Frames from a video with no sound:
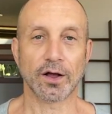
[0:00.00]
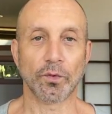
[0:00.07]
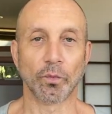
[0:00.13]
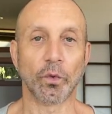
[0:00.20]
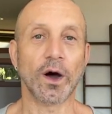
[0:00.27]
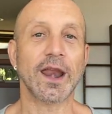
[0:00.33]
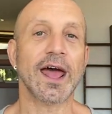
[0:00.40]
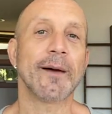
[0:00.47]

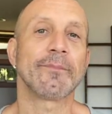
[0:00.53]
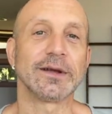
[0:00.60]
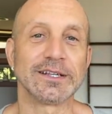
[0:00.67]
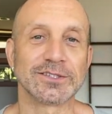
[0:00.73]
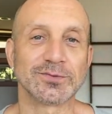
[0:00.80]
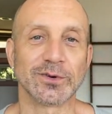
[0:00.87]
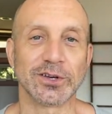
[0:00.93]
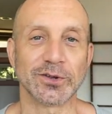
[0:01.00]
What
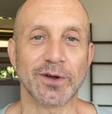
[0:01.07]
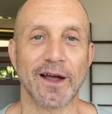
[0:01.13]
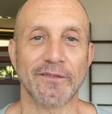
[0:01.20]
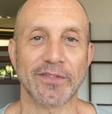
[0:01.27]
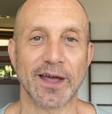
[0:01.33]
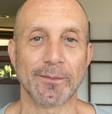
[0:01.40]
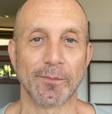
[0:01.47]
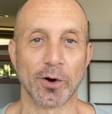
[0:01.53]
happens when you
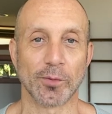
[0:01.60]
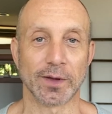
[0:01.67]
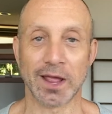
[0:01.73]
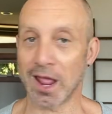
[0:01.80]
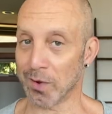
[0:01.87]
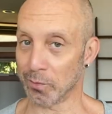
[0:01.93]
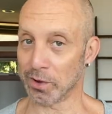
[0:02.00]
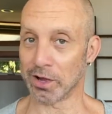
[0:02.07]
have that
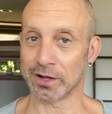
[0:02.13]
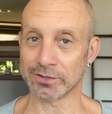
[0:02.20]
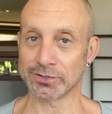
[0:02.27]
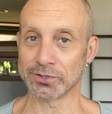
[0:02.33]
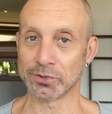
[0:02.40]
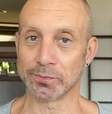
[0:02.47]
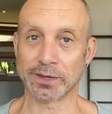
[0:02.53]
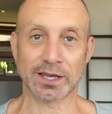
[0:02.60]
moment, and we all
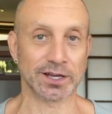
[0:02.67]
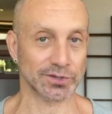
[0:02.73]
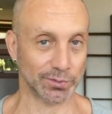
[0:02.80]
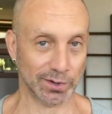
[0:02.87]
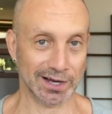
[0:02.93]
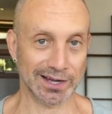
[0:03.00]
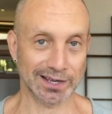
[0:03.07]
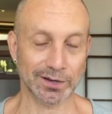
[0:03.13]
do because
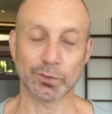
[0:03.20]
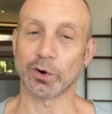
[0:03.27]
why?